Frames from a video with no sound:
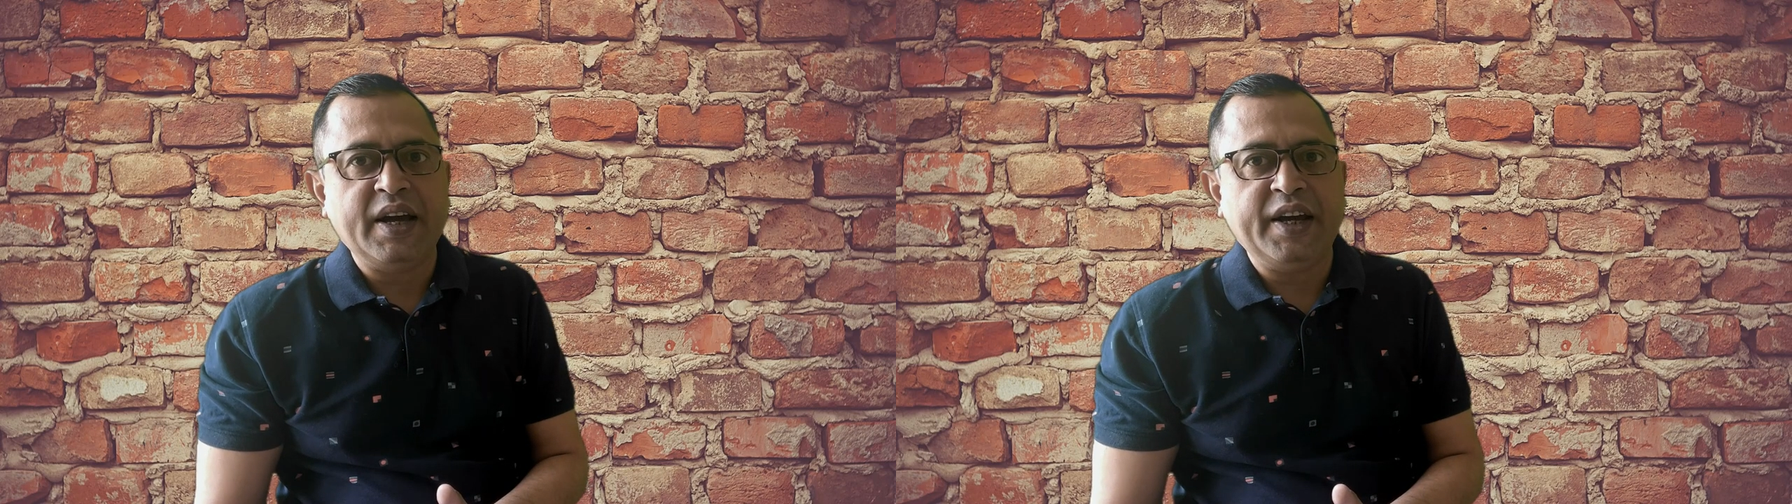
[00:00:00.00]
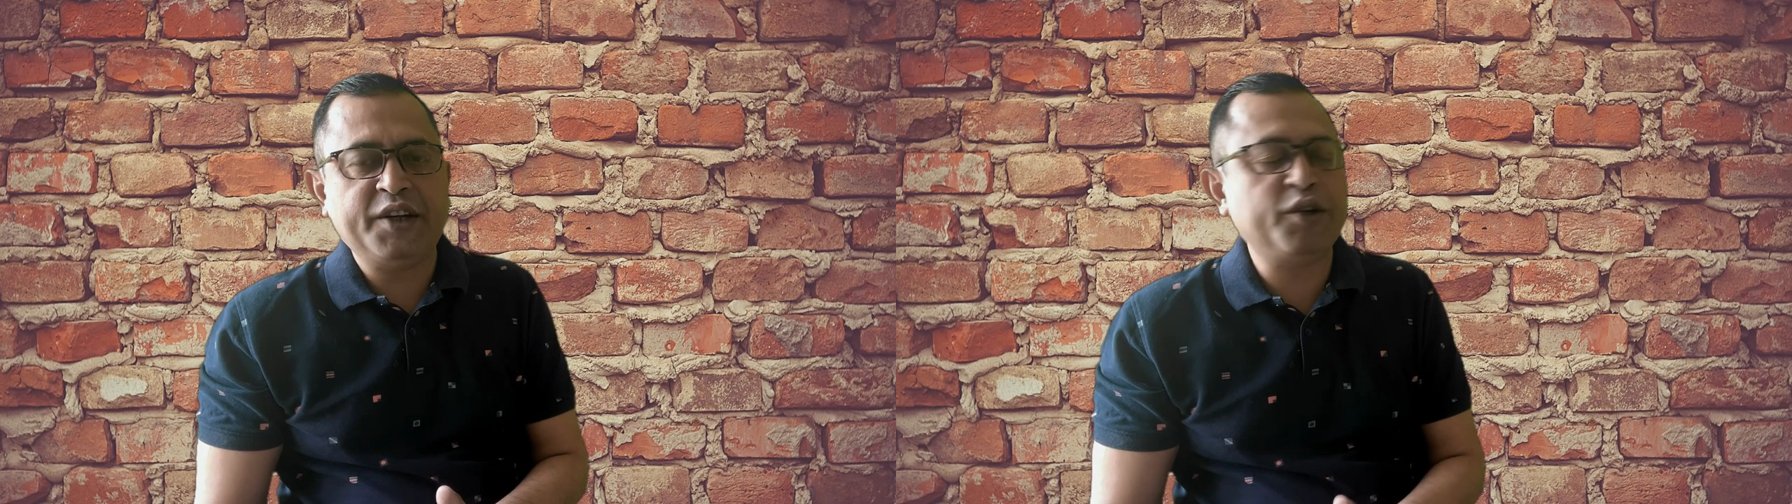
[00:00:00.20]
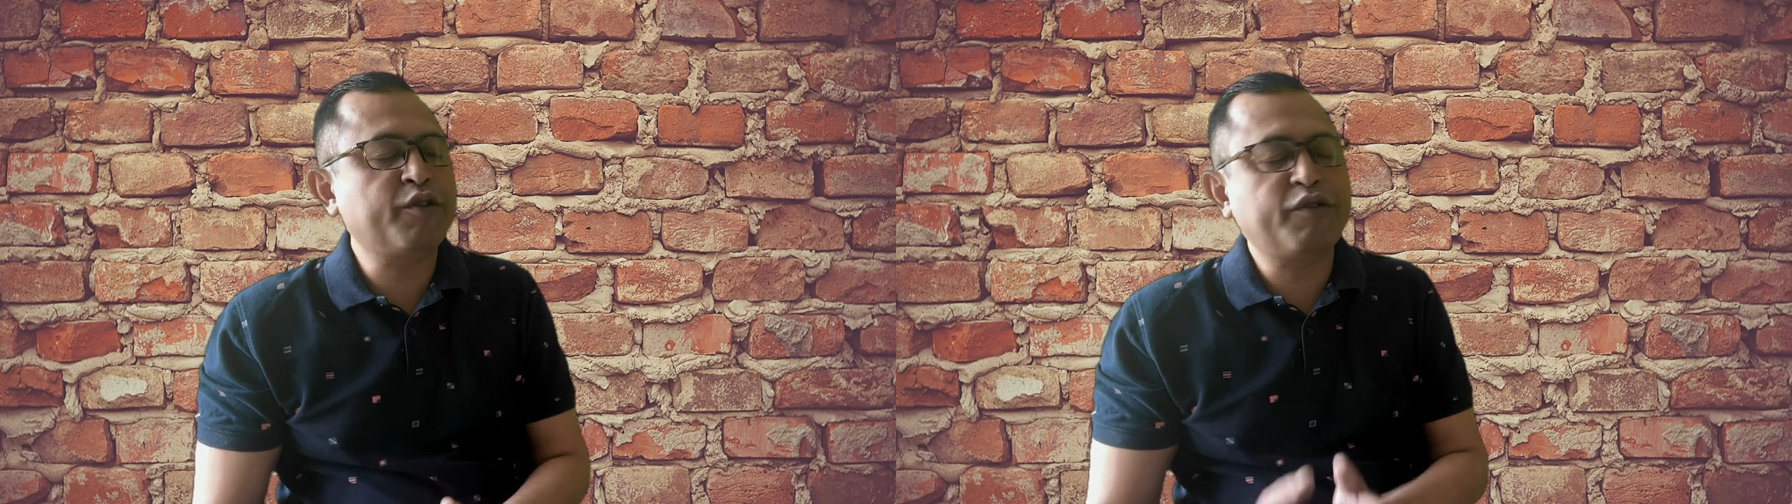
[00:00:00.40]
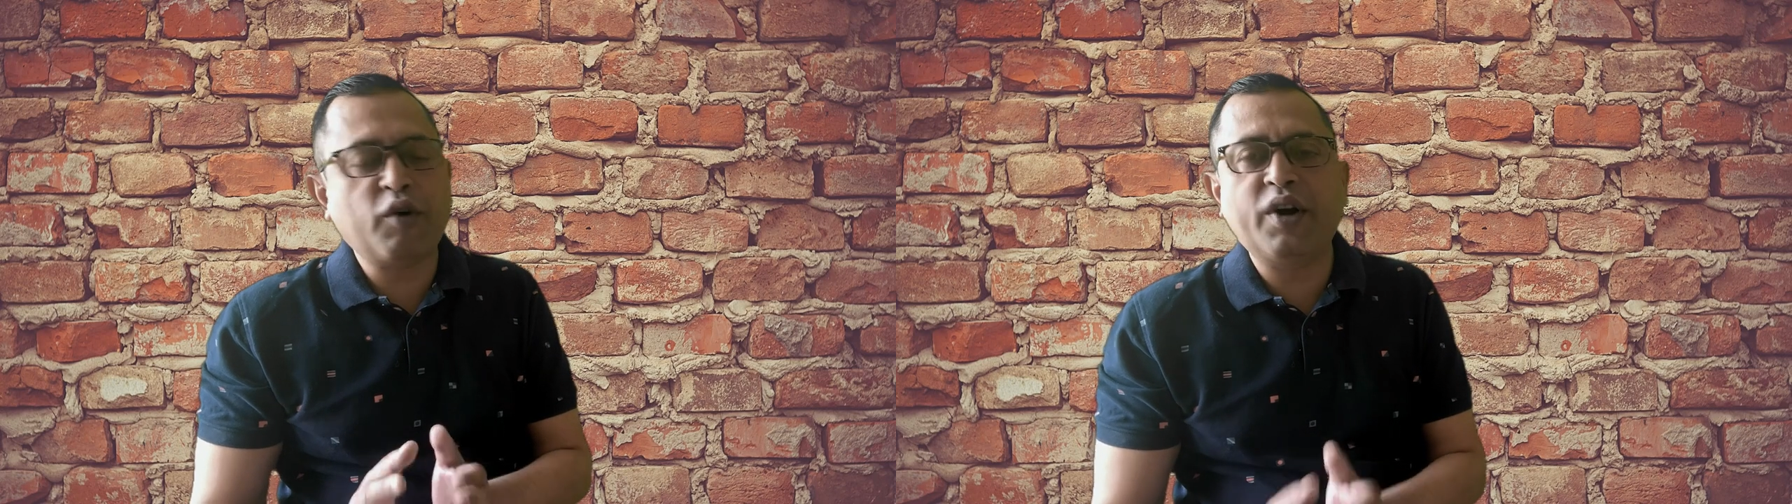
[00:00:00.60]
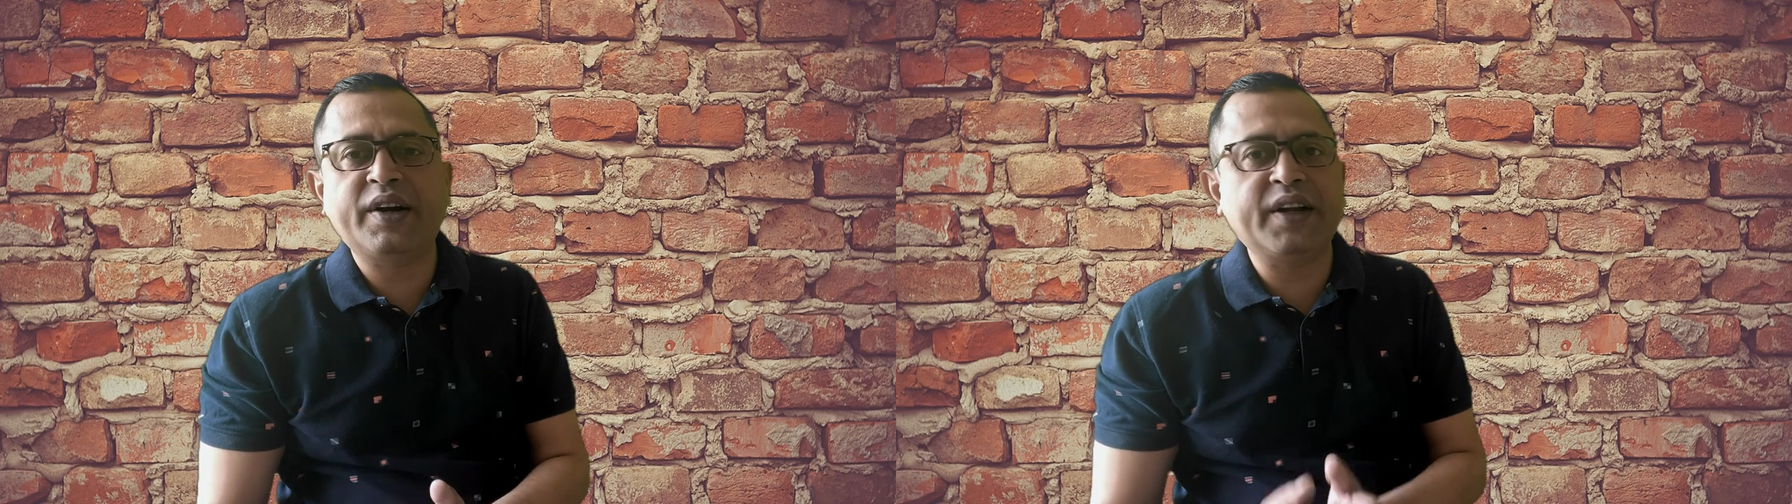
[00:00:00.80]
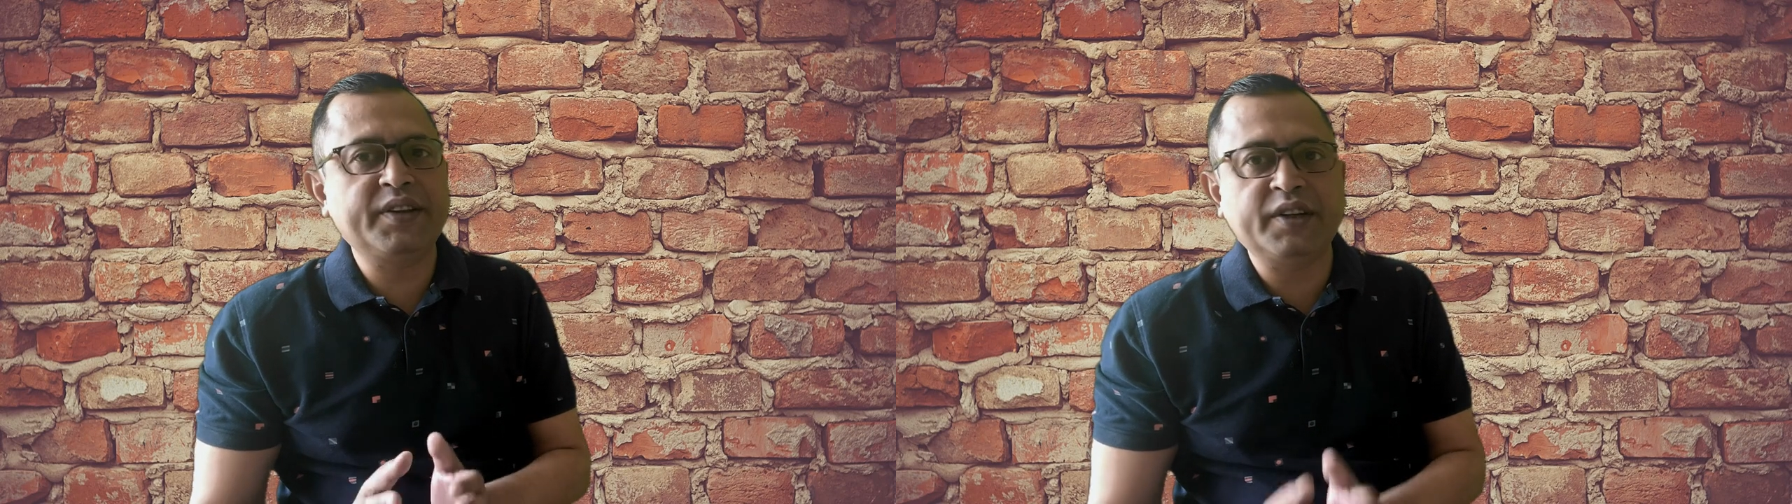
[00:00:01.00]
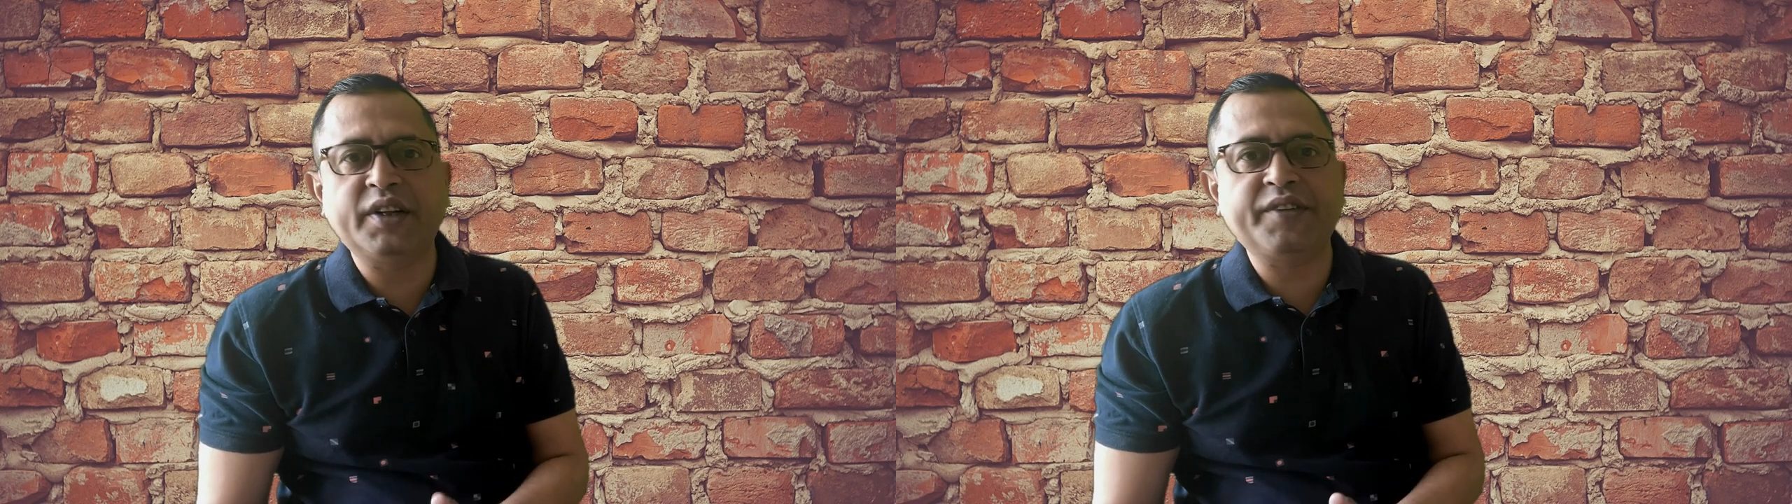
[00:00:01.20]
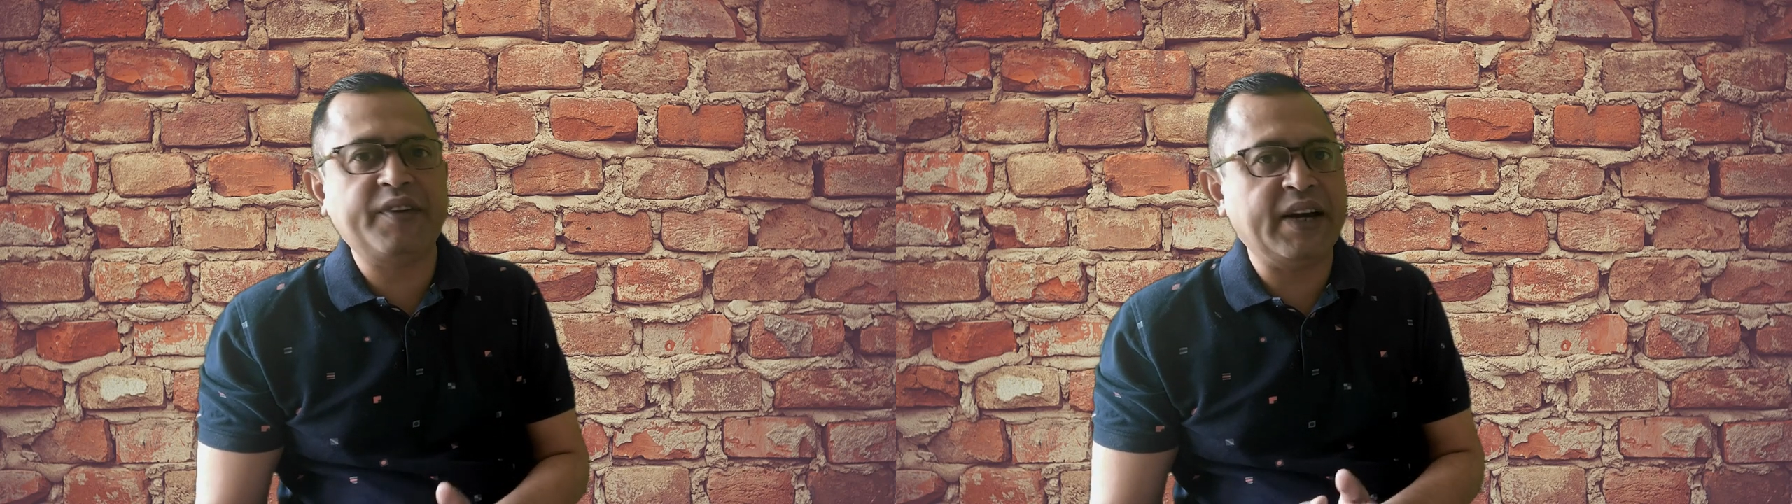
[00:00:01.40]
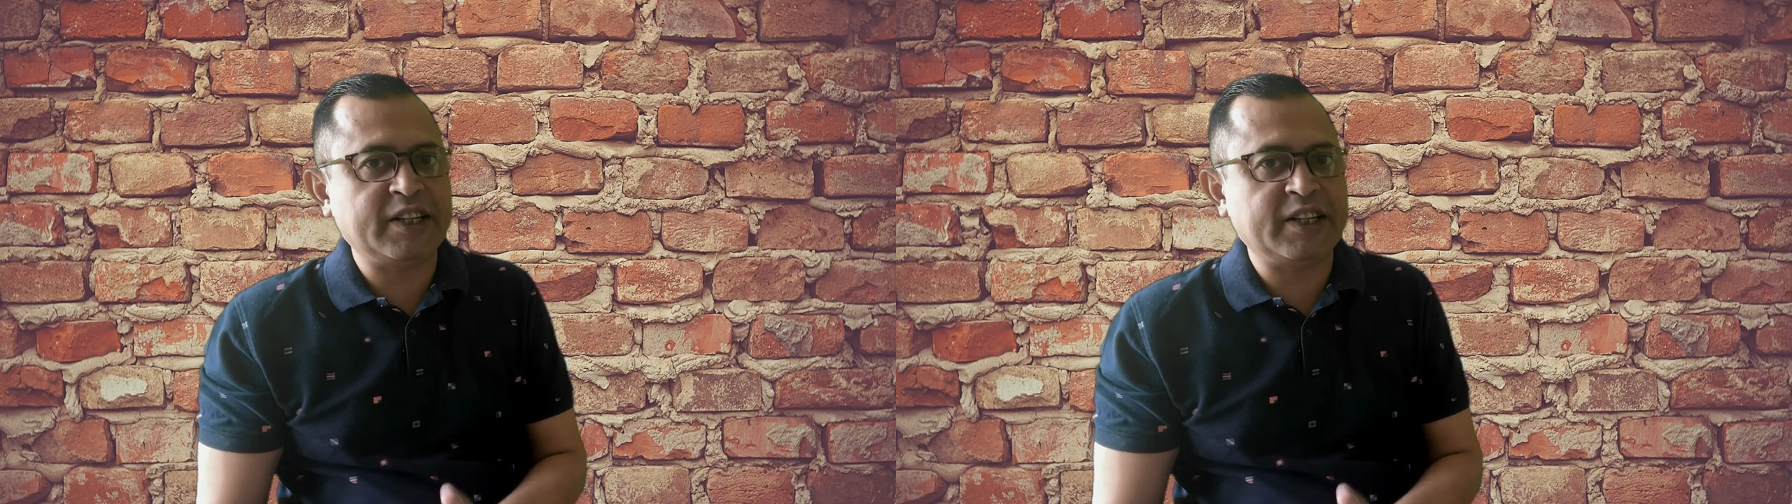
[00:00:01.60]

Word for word: It took 435